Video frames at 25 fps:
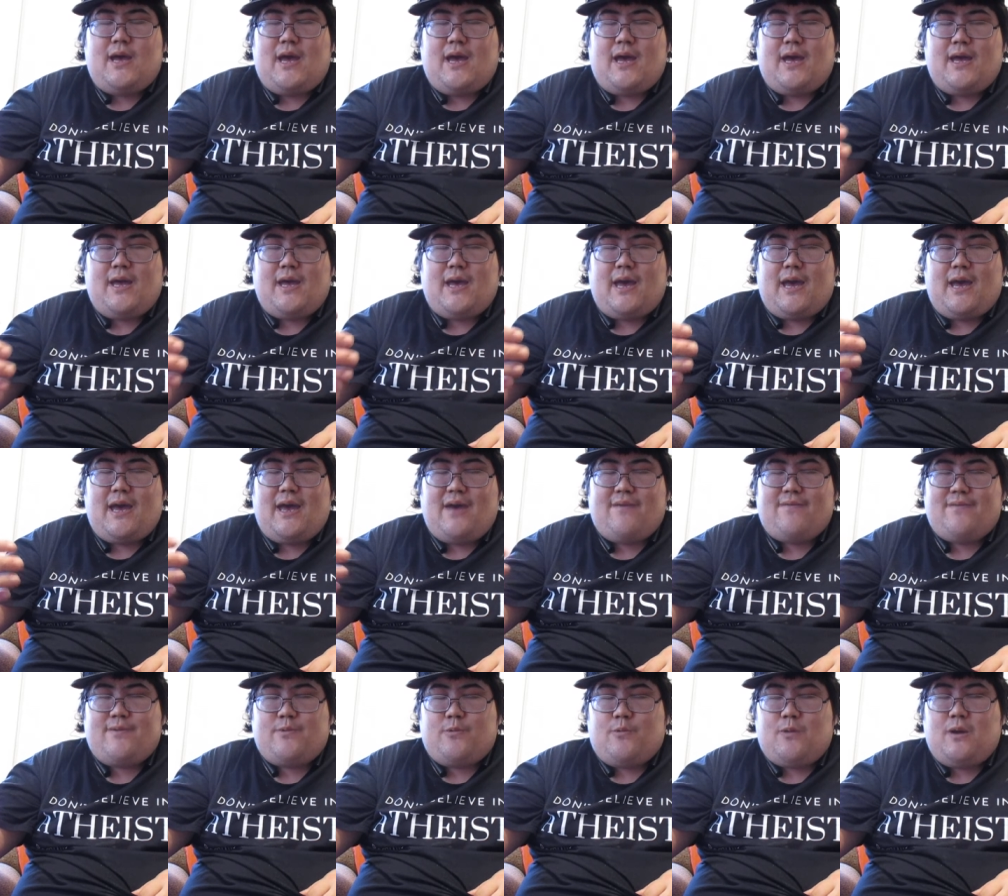I
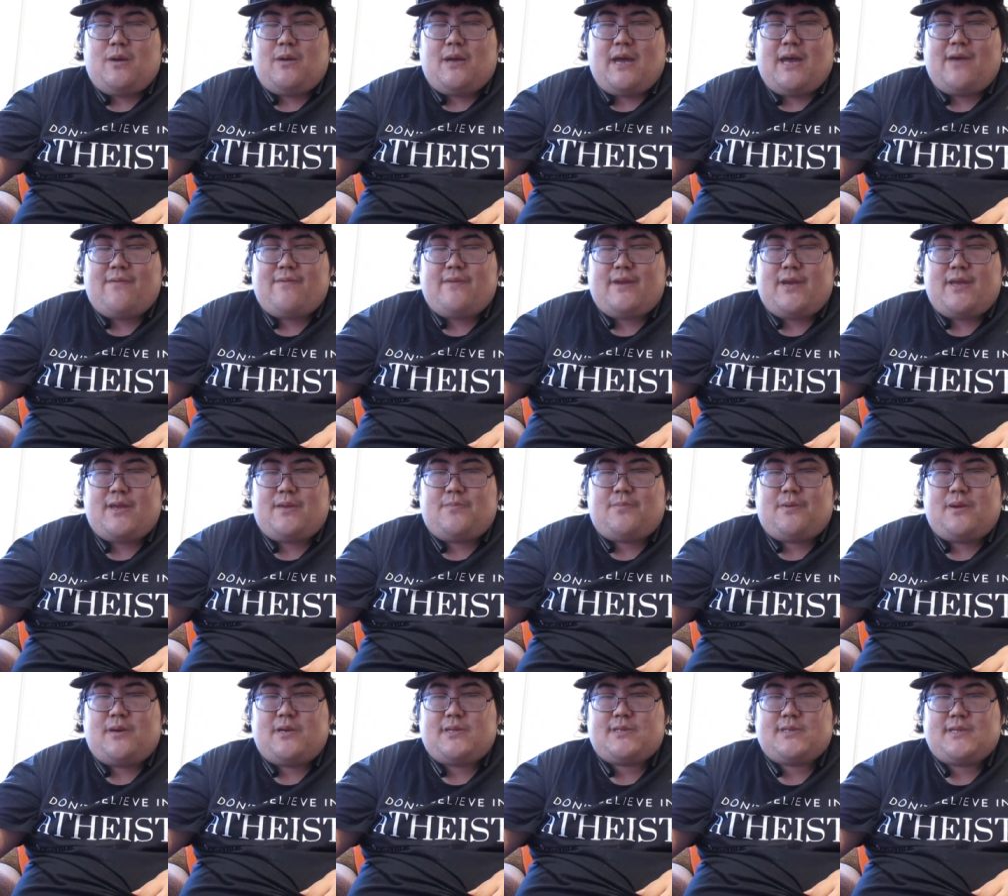have another
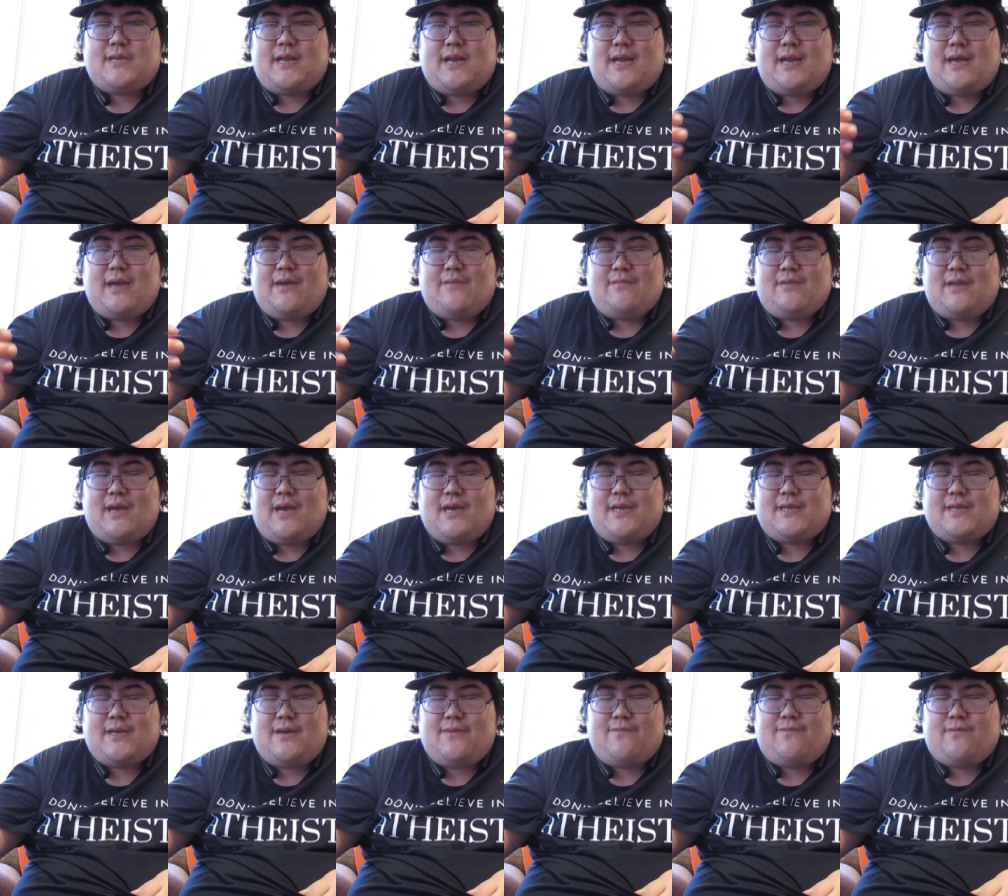person that I have
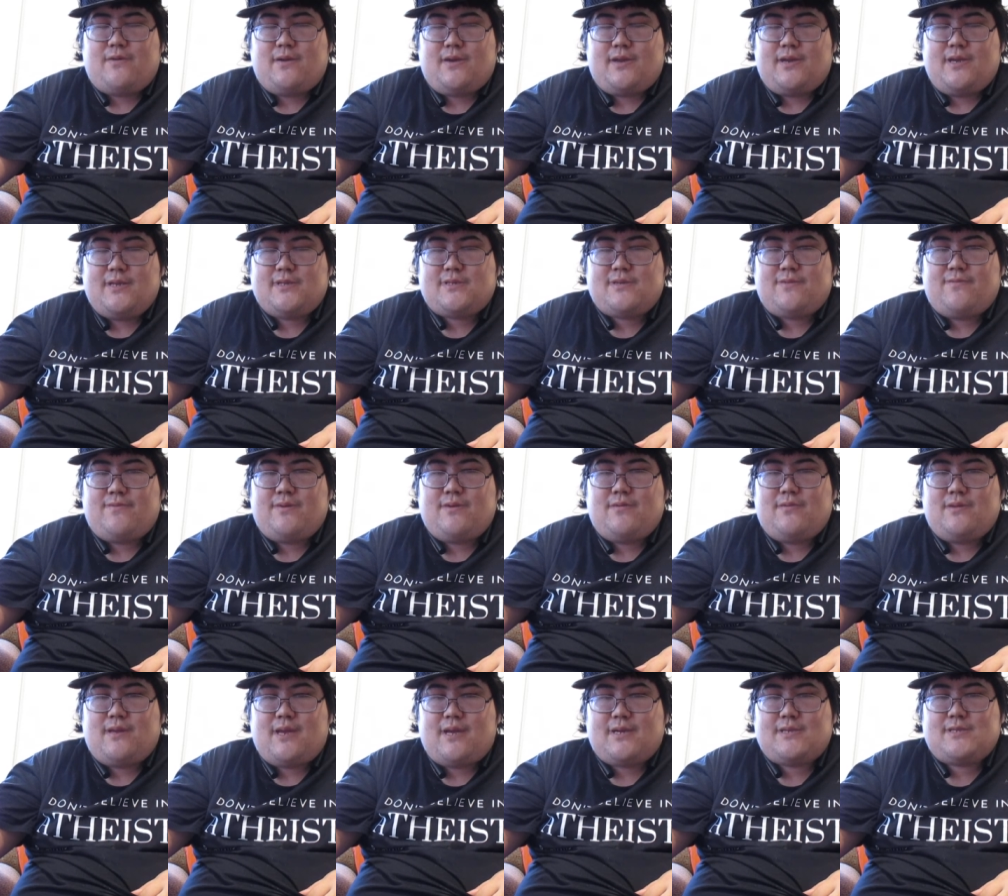lined up for an interview
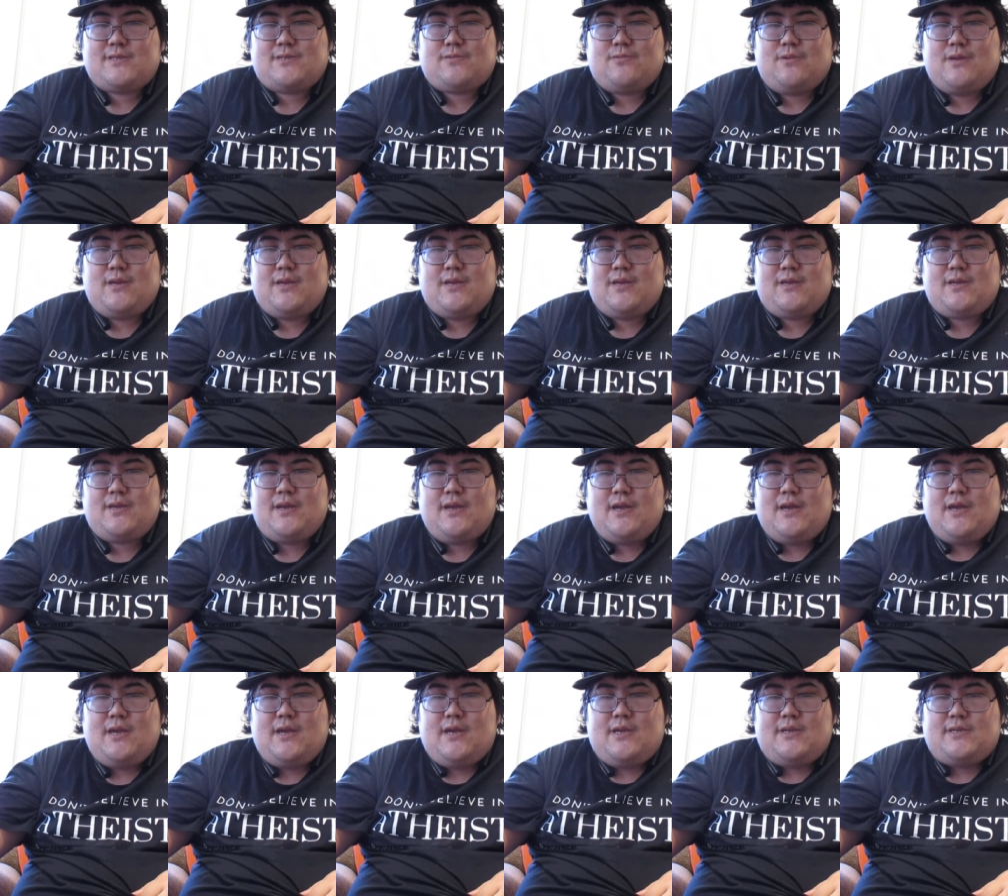next week.
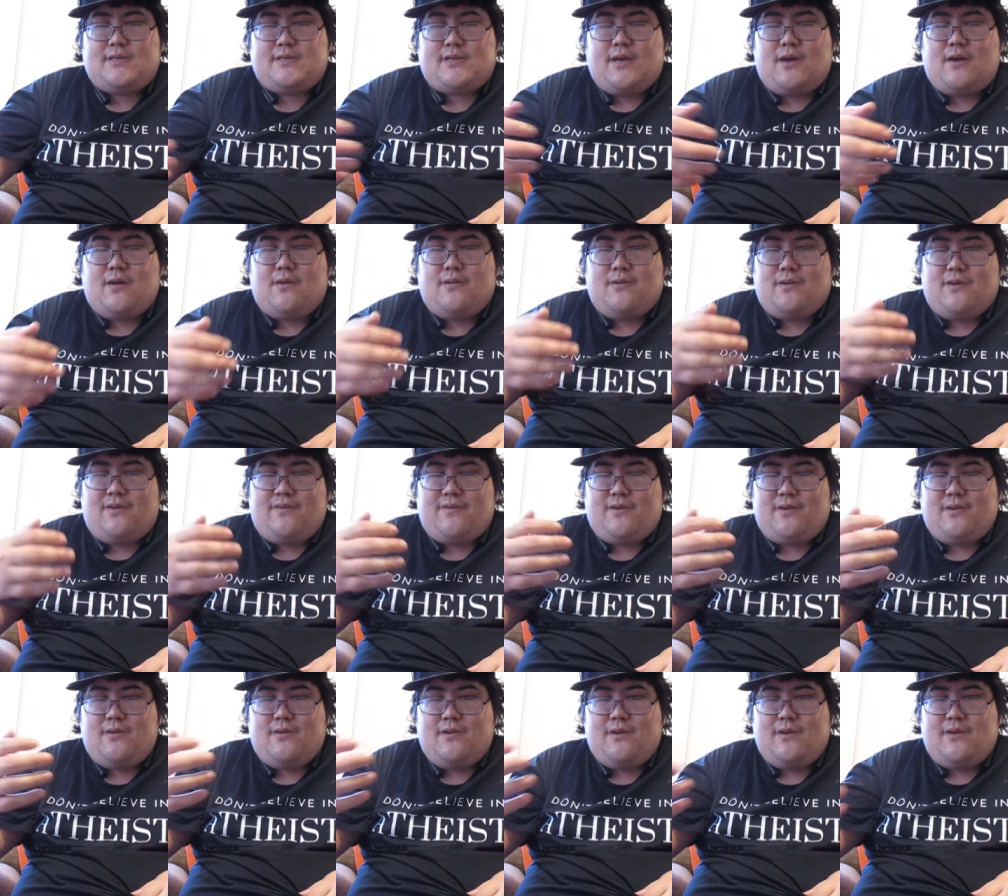So if
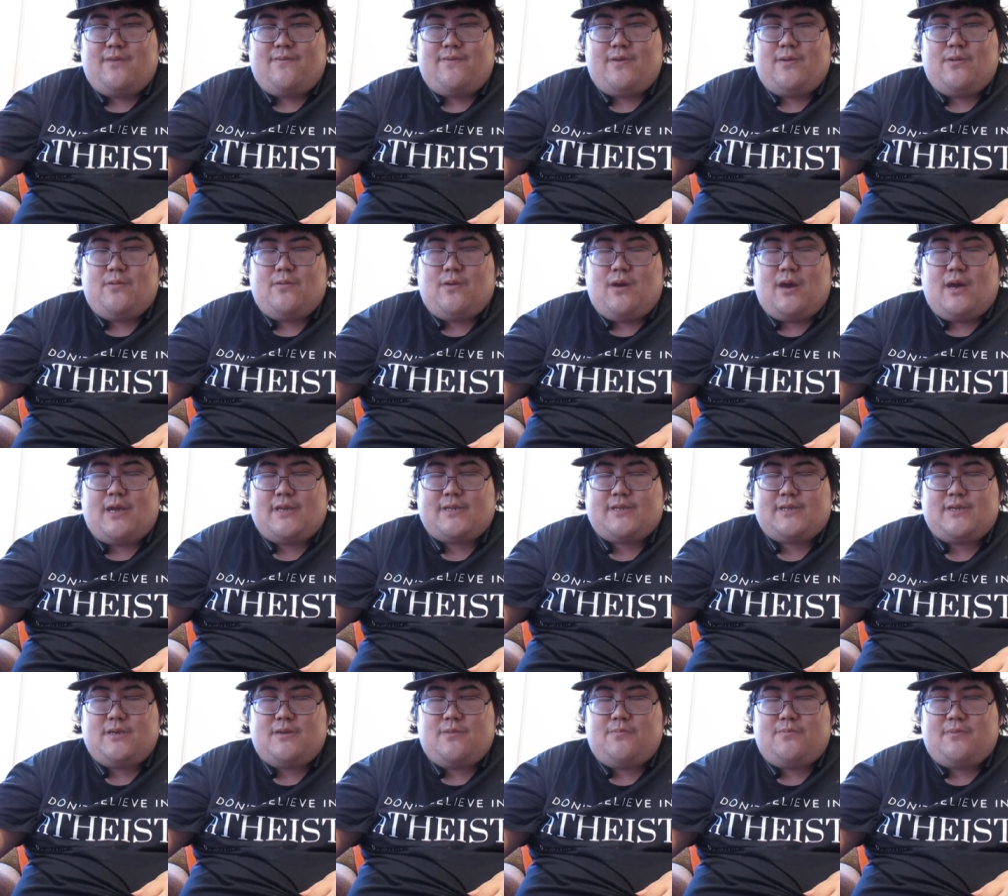you want
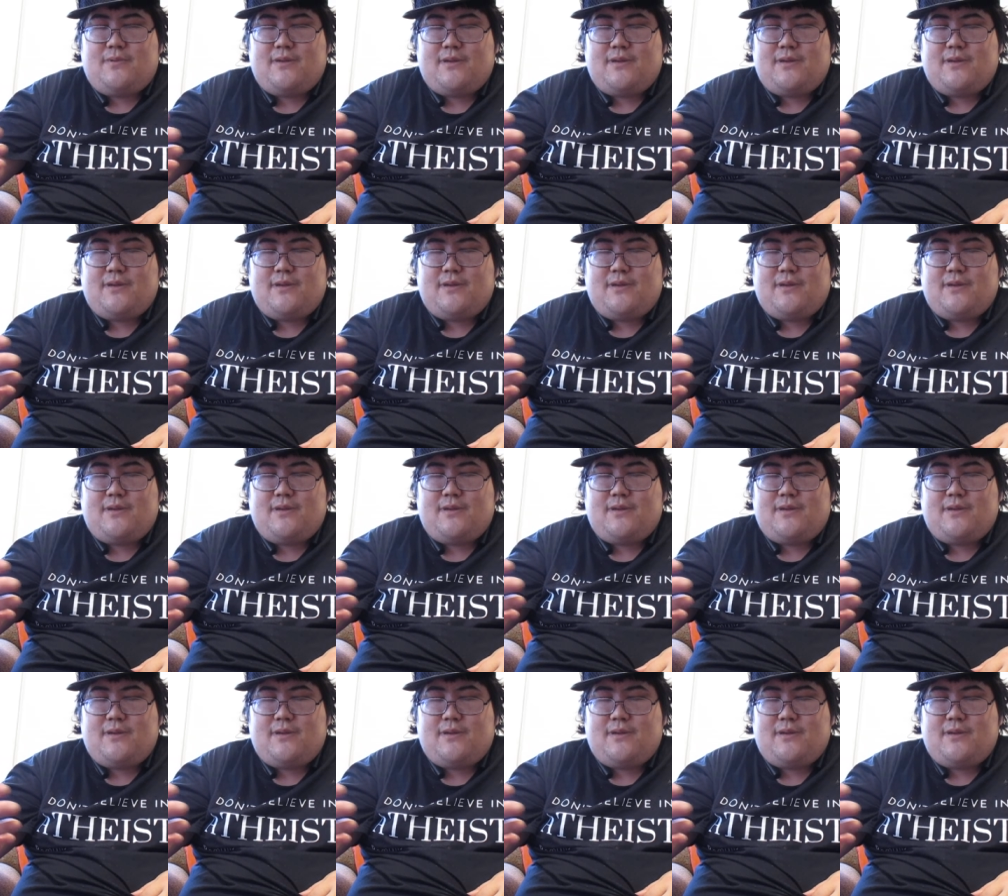to